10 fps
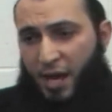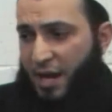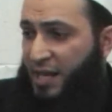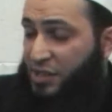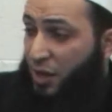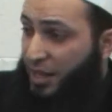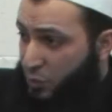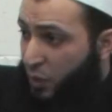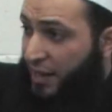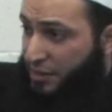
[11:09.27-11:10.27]
and he's got
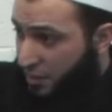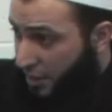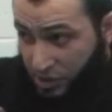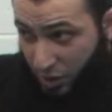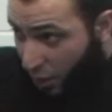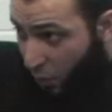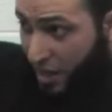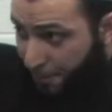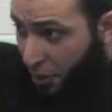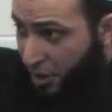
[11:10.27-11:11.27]
his rights. He's got a
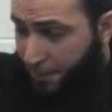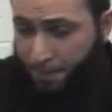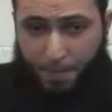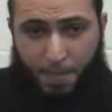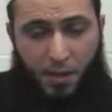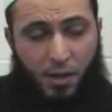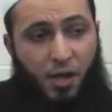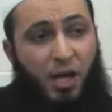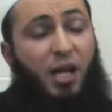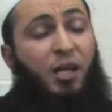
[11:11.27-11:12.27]
right upon him.
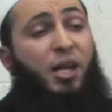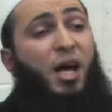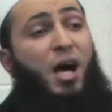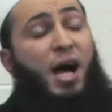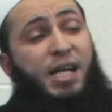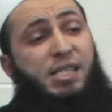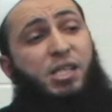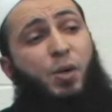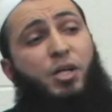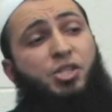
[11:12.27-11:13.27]
Allah
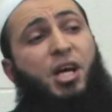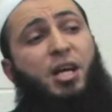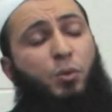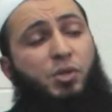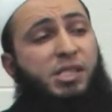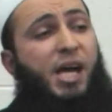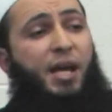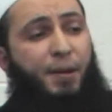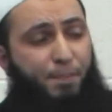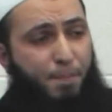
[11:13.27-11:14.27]
Azza wa Jal will
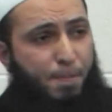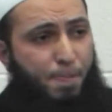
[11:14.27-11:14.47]
say,